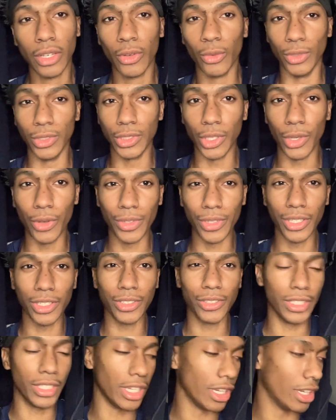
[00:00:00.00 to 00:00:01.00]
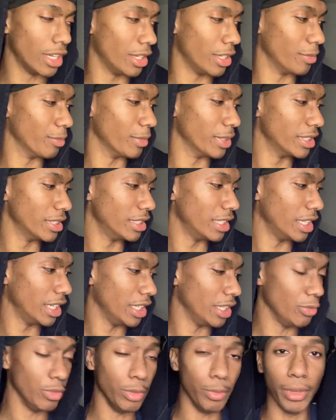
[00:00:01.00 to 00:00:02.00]
What's going on, y'all? Monday,
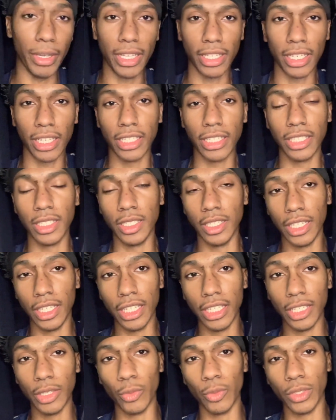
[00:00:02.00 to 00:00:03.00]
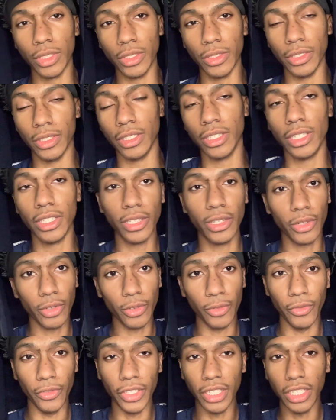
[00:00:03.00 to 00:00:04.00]
we back at it again with the
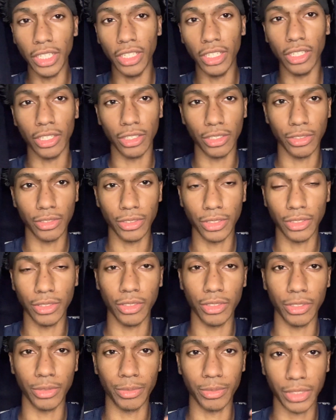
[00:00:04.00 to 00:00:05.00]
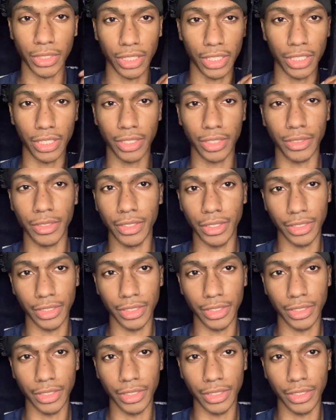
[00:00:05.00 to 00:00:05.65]
videos, you know what I'm saying?